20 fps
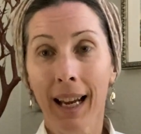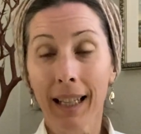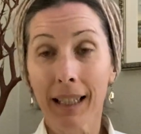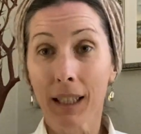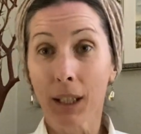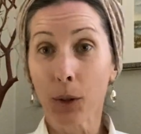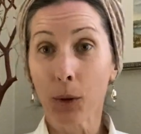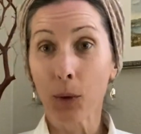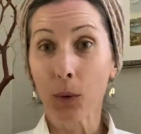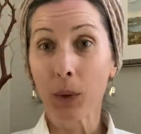
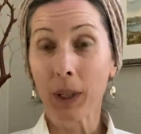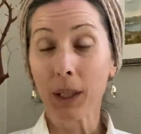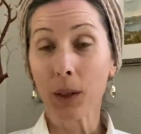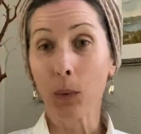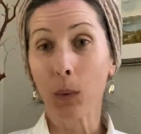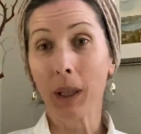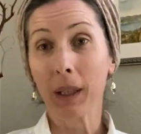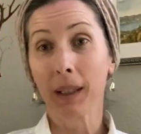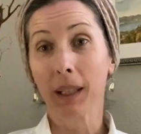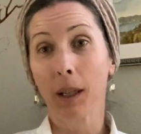Hello
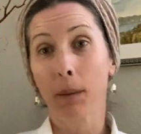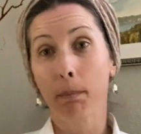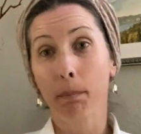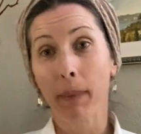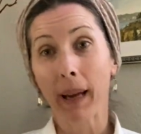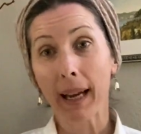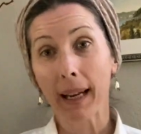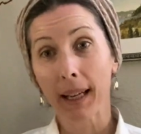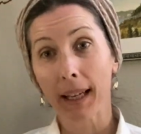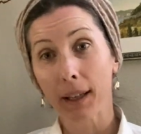and welcome
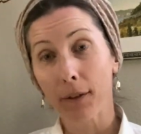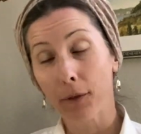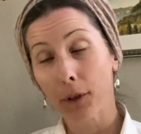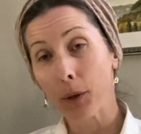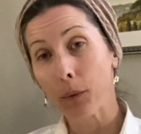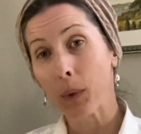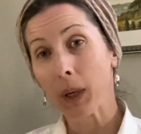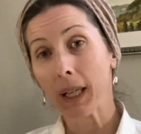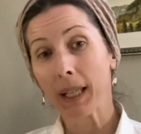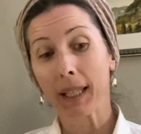back,
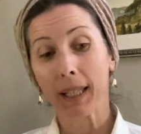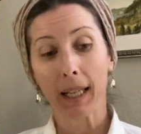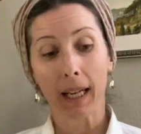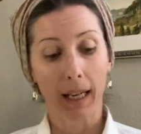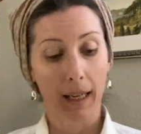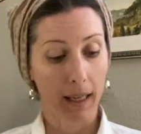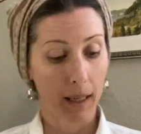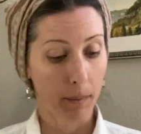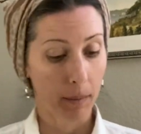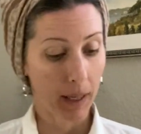everyone.
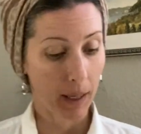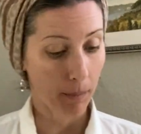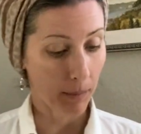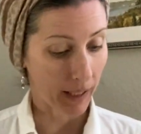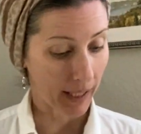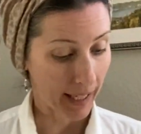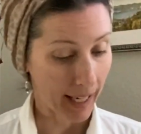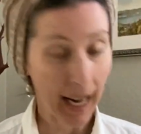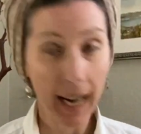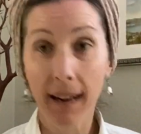I'm
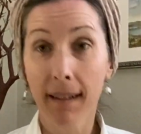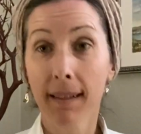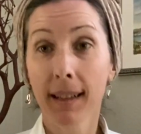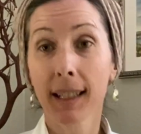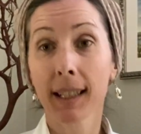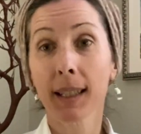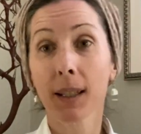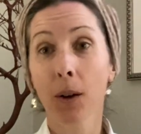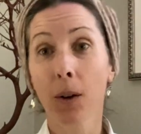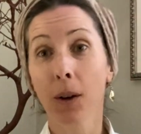Emily
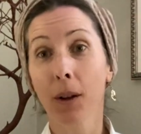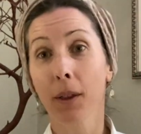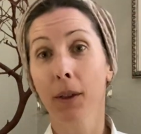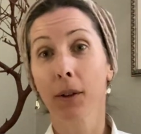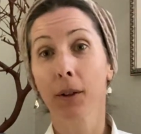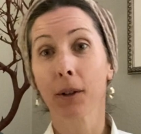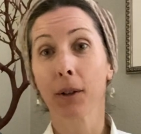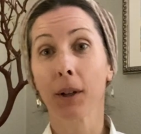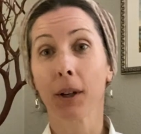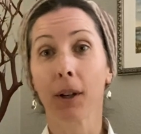Harris,
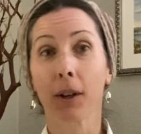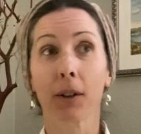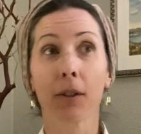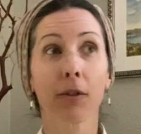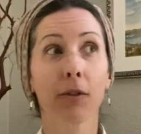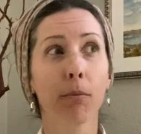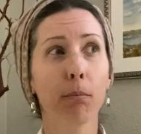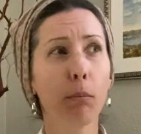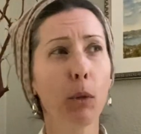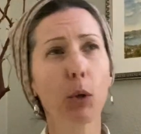author
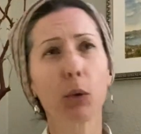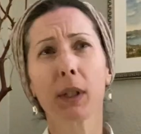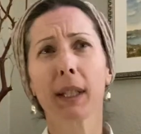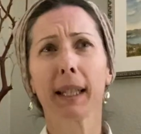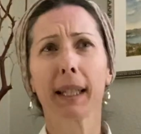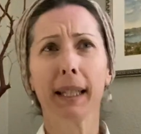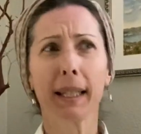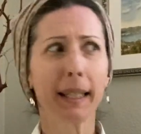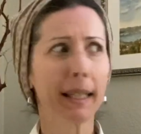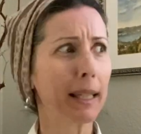of
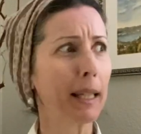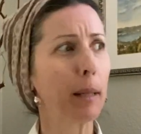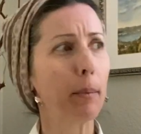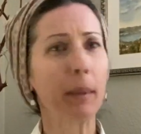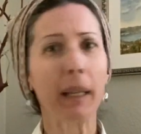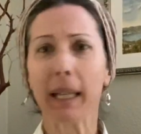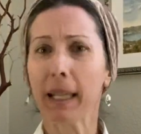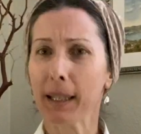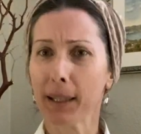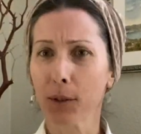mostly
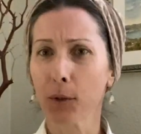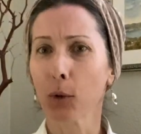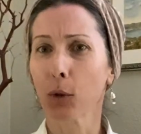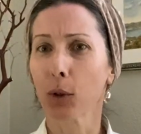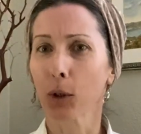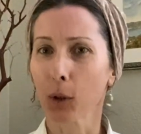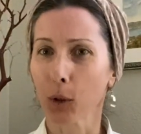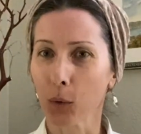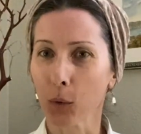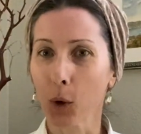steamy
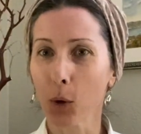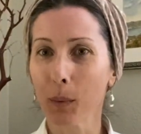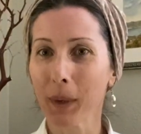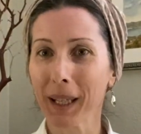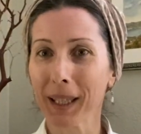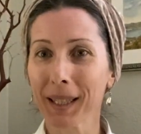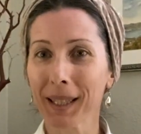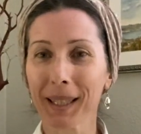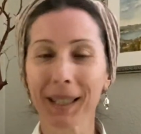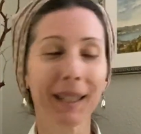historical
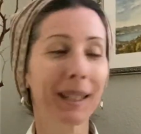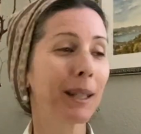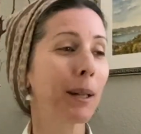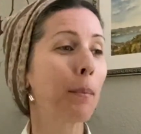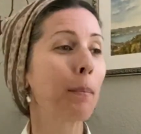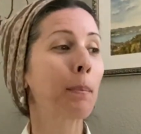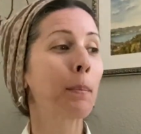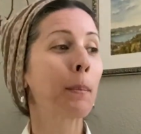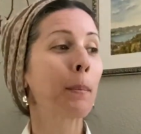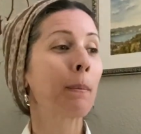romances.
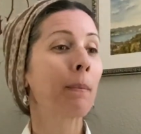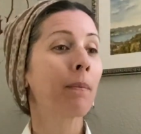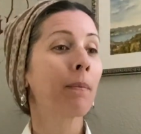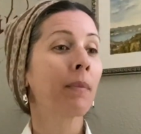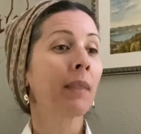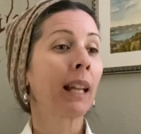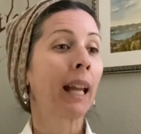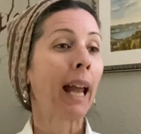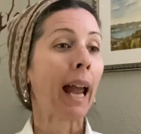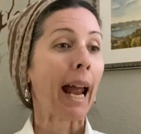
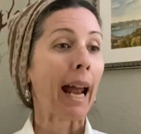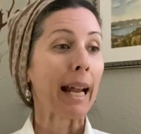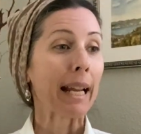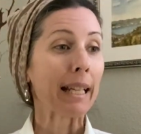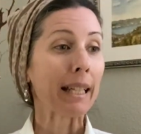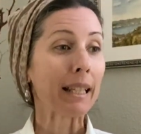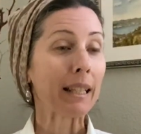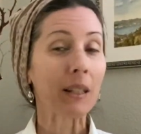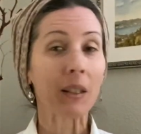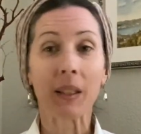
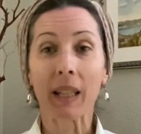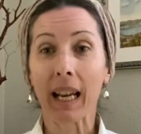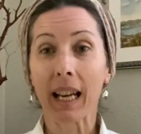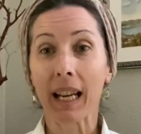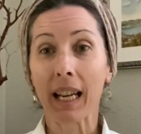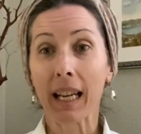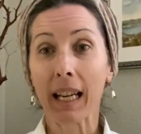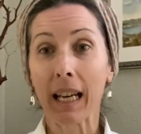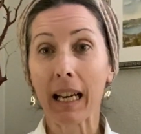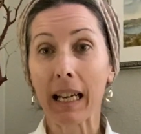And
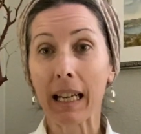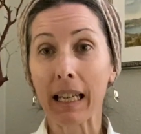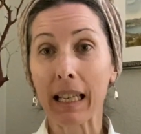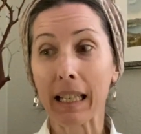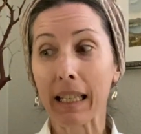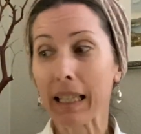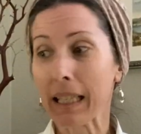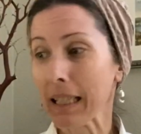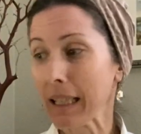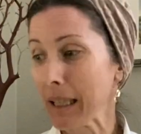today
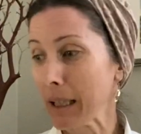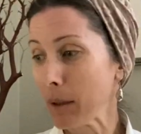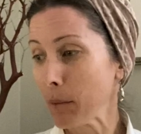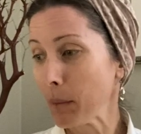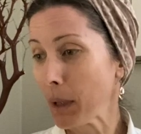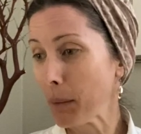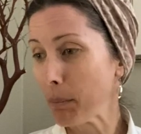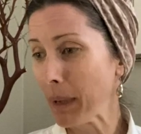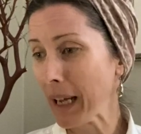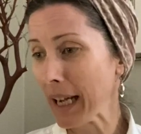I
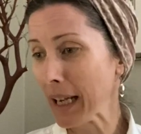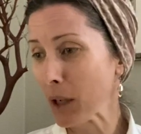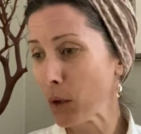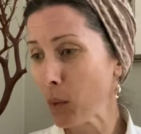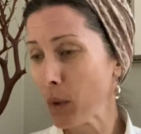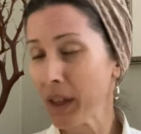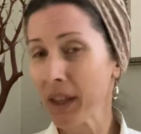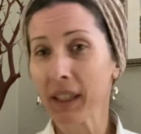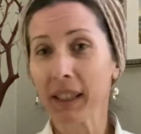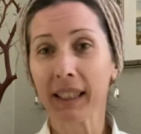am
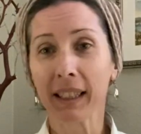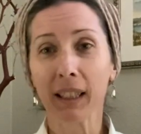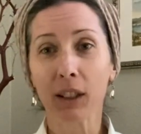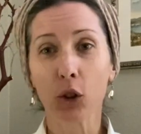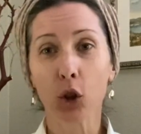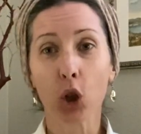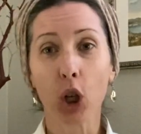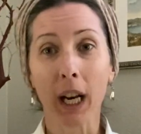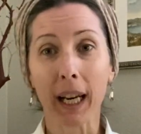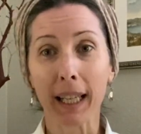back with a little
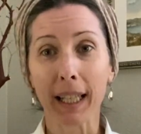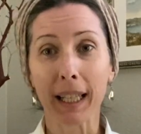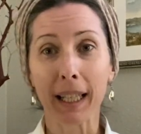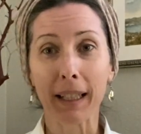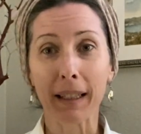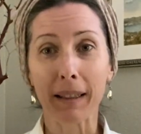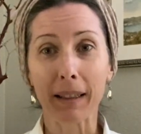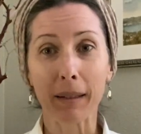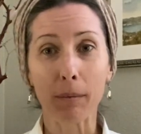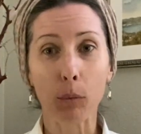check
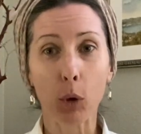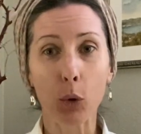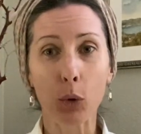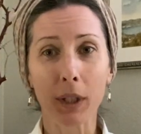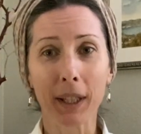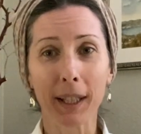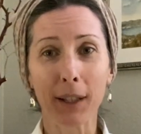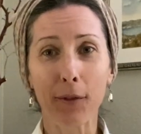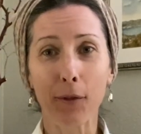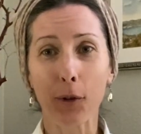in,
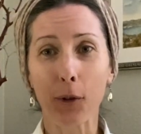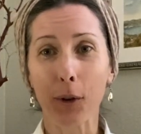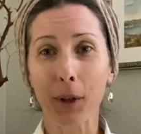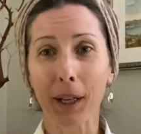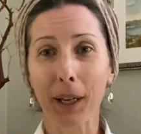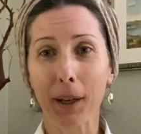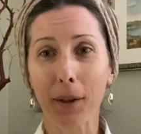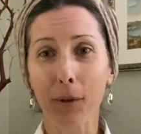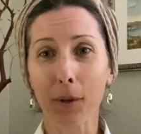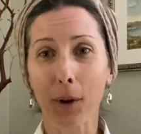mostly for
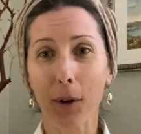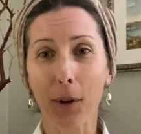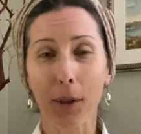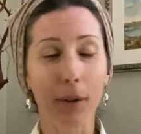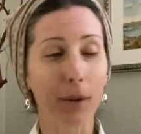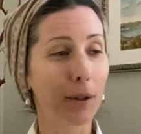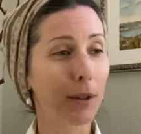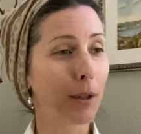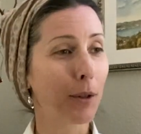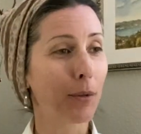the other
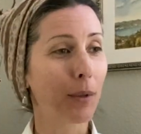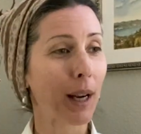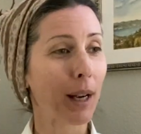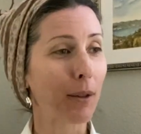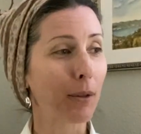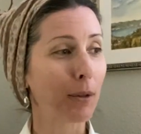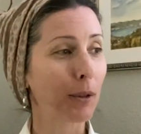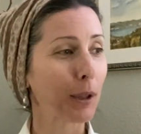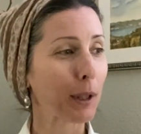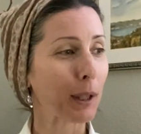authors
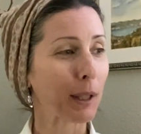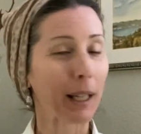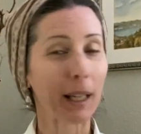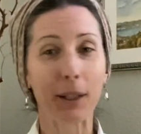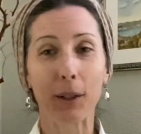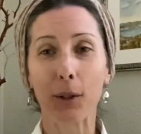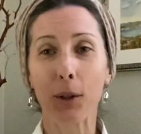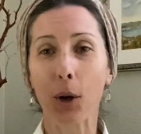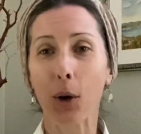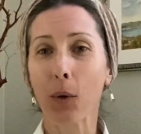around, to let
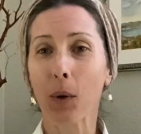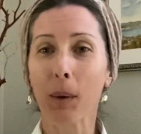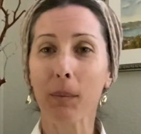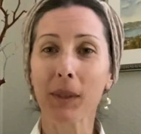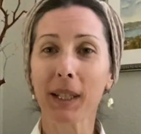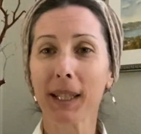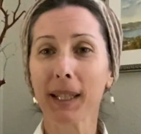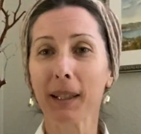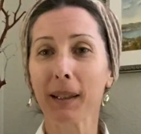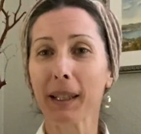you know I'm
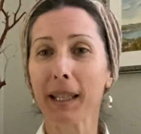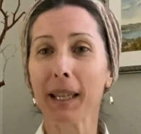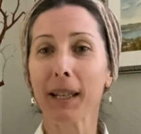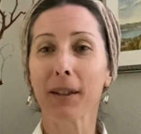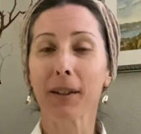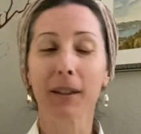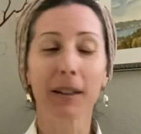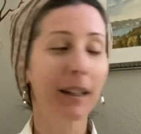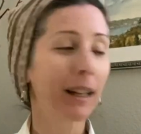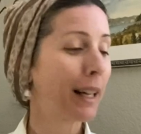still
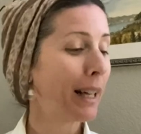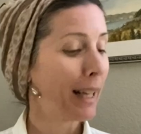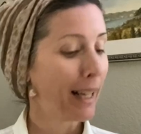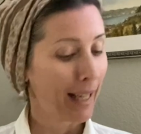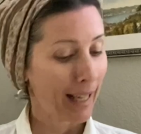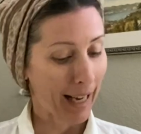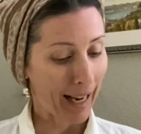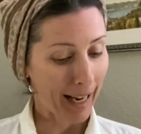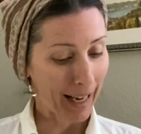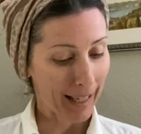here
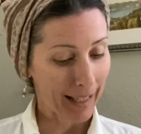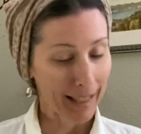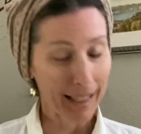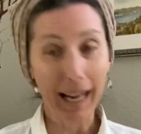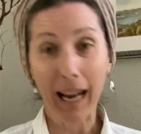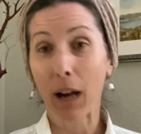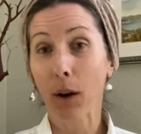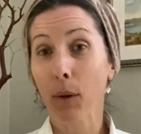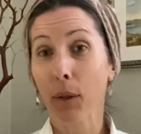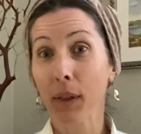and
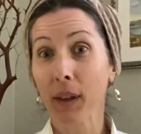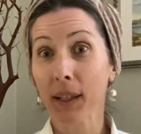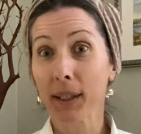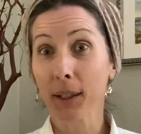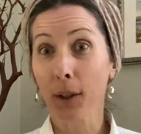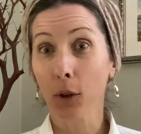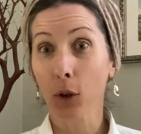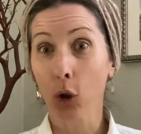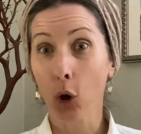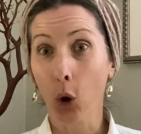how
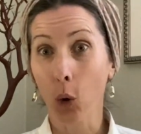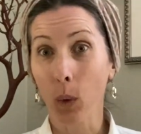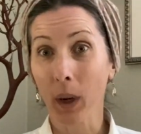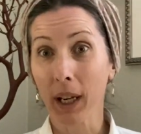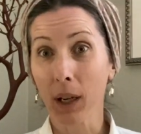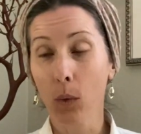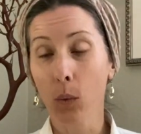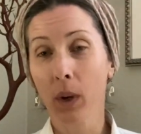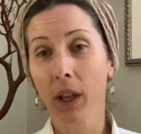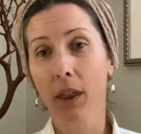things are
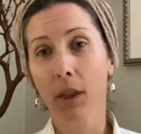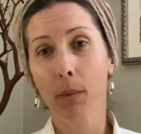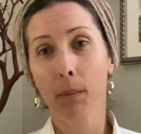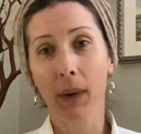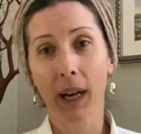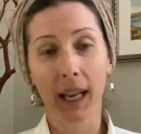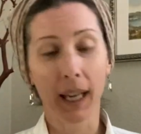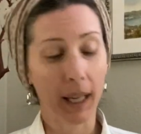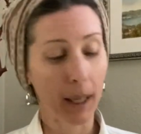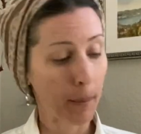going with
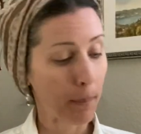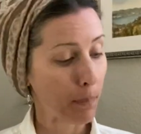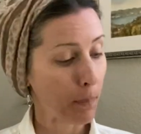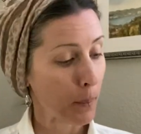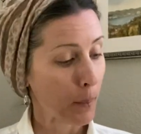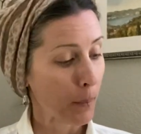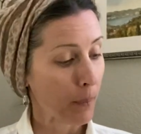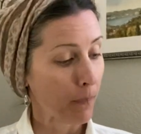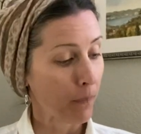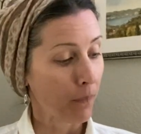my,
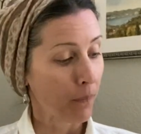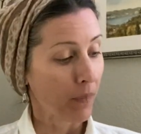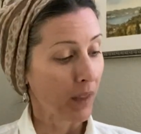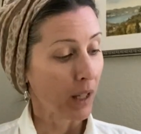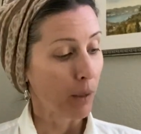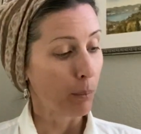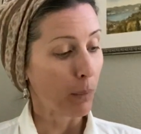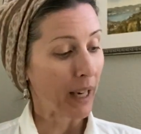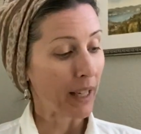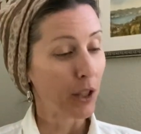
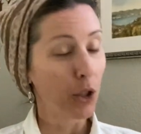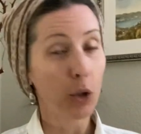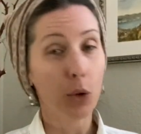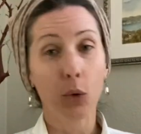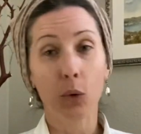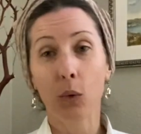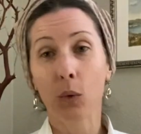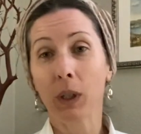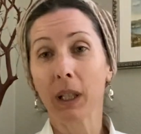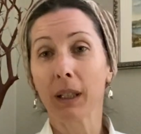my
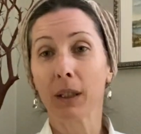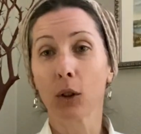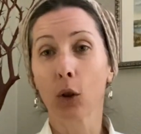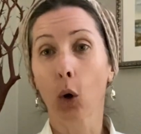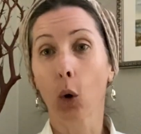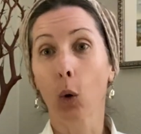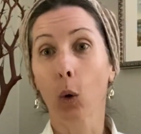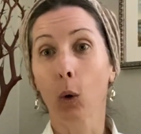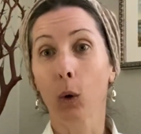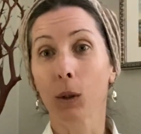new
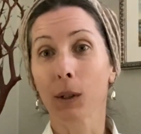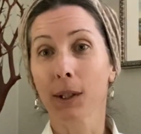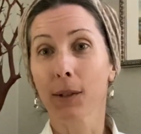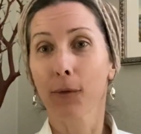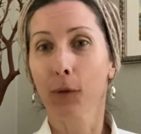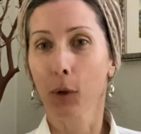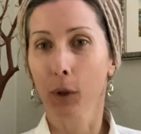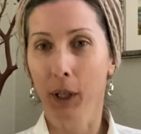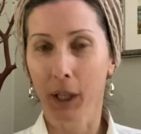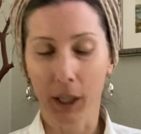goals
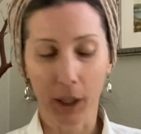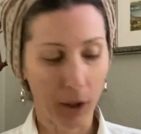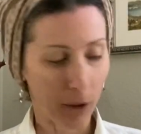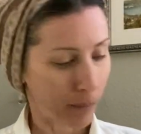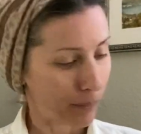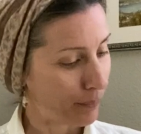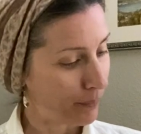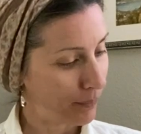for the year.